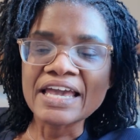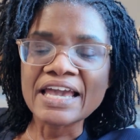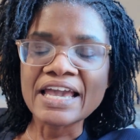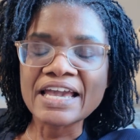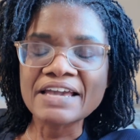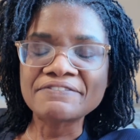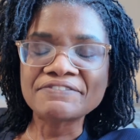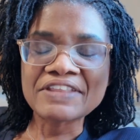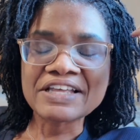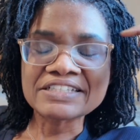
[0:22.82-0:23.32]

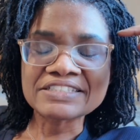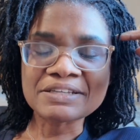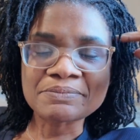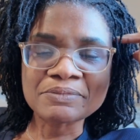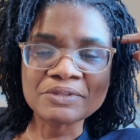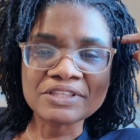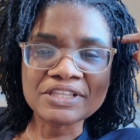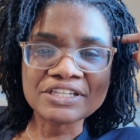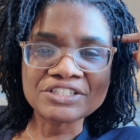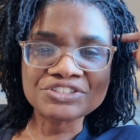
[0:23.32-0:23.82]
If that's
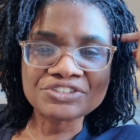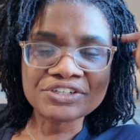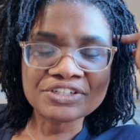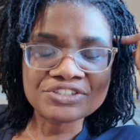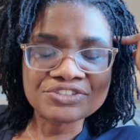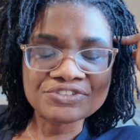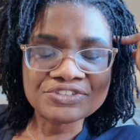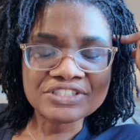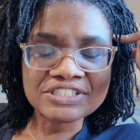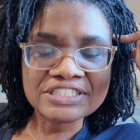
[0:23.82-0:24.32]
something that you're
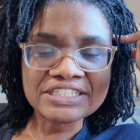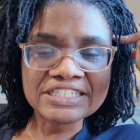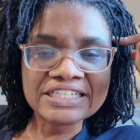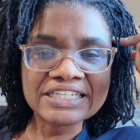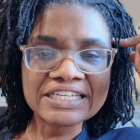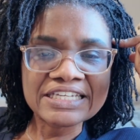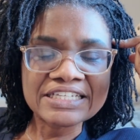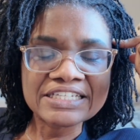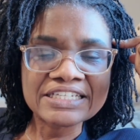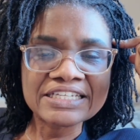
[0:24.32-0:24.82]

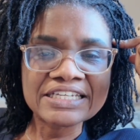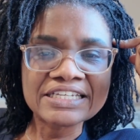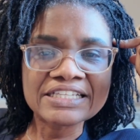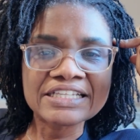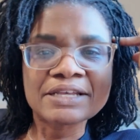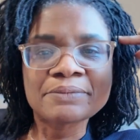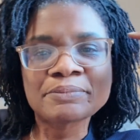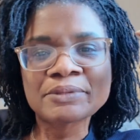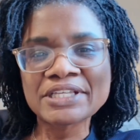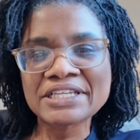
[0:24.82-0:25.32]
interested
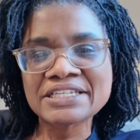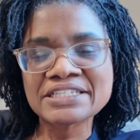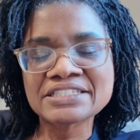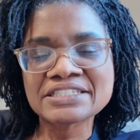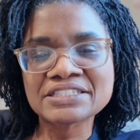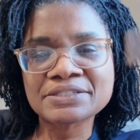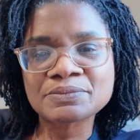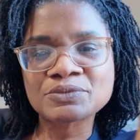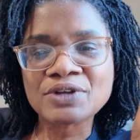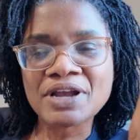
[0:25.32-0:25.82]
in, please
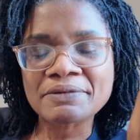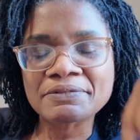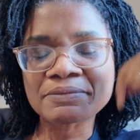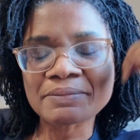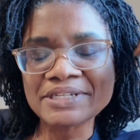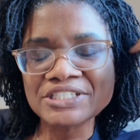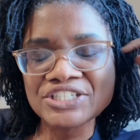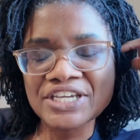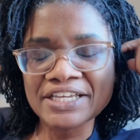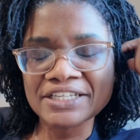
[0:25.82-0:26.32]
subscribe to
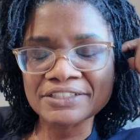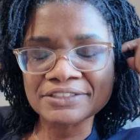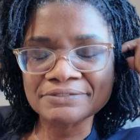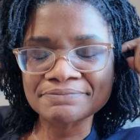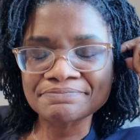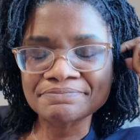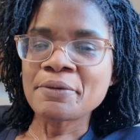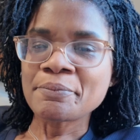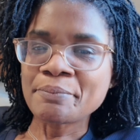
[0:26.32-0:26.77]
my channel.